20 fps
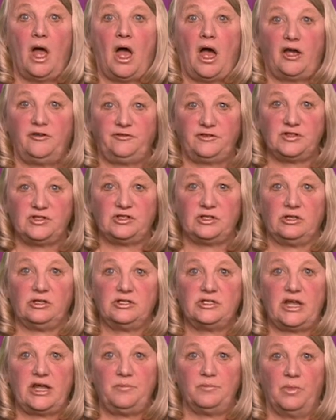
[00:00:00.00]
I
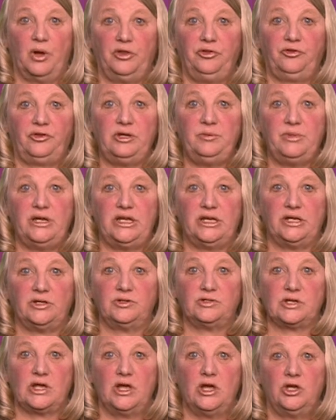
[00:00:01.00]
facilitate monthly
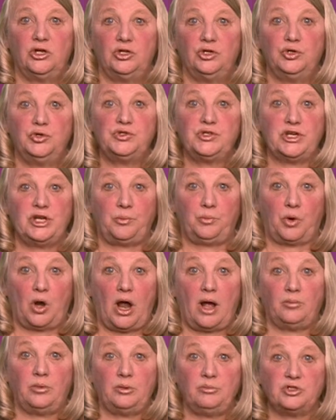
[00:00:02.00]
meetings using a
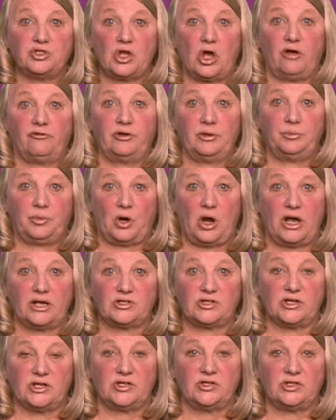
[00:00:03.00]
problem-solving
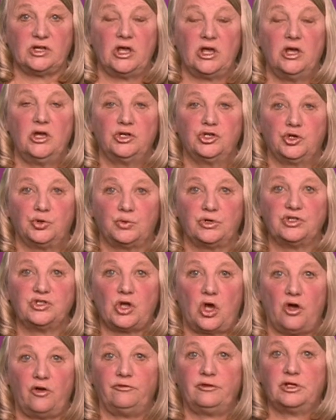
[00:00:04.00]
process to
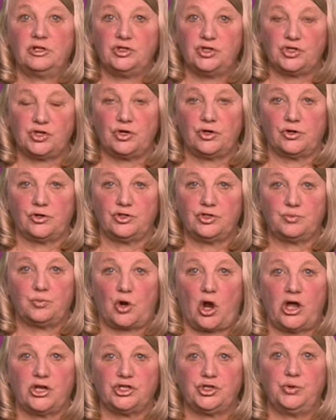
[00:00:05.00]
resolve concerns
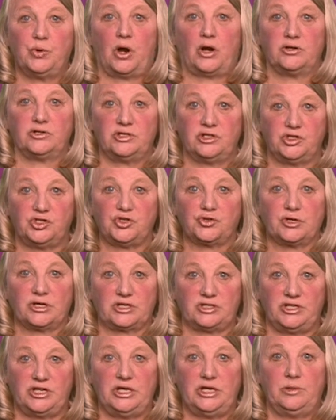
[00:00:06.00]
brought to our
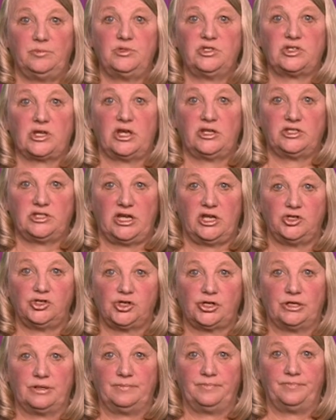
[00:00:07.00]
district team's
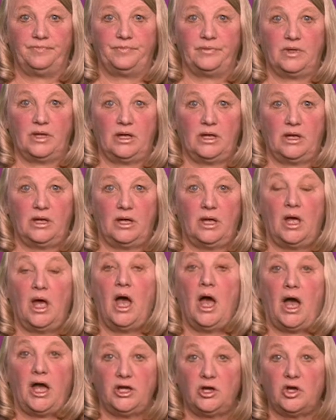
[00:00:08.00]
attention.
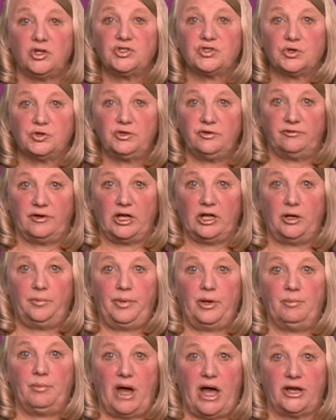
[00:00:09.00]
I also develop
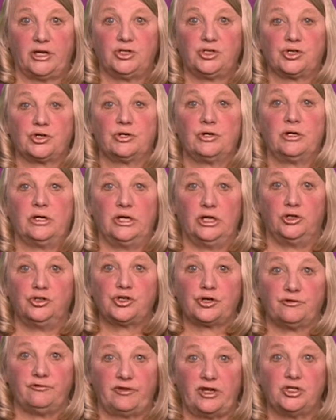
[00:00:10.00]
and monitor
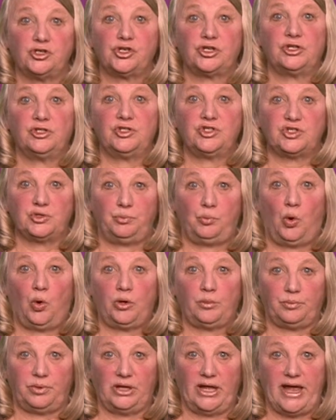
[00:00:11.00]
intervention
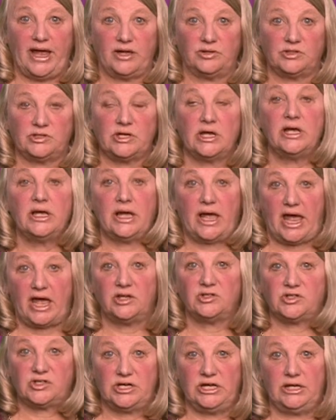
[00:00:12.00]
support plans
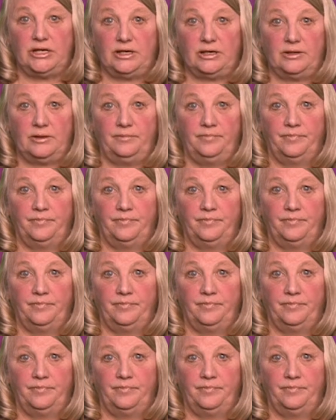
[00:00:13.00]
as needed.